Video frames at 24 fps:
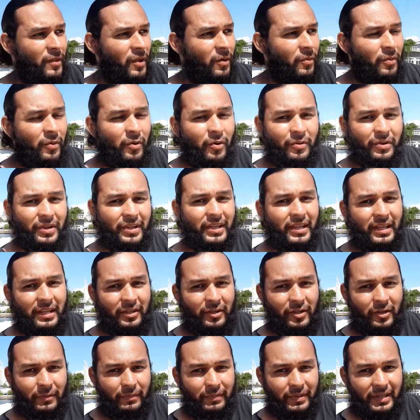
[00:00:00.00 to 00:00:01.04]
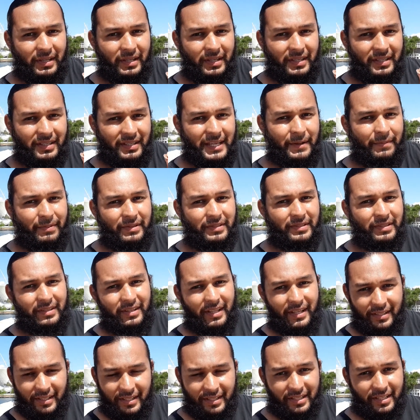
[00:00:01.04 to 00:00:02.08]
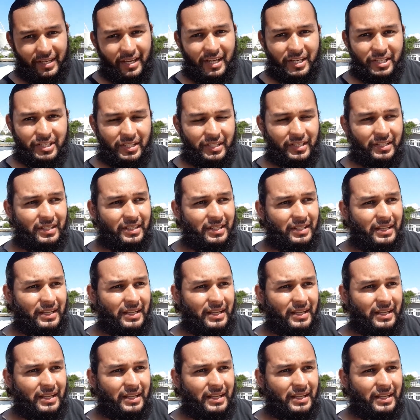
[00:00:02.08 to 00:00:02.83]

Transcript: We're going to get a little bit deep into that discussion.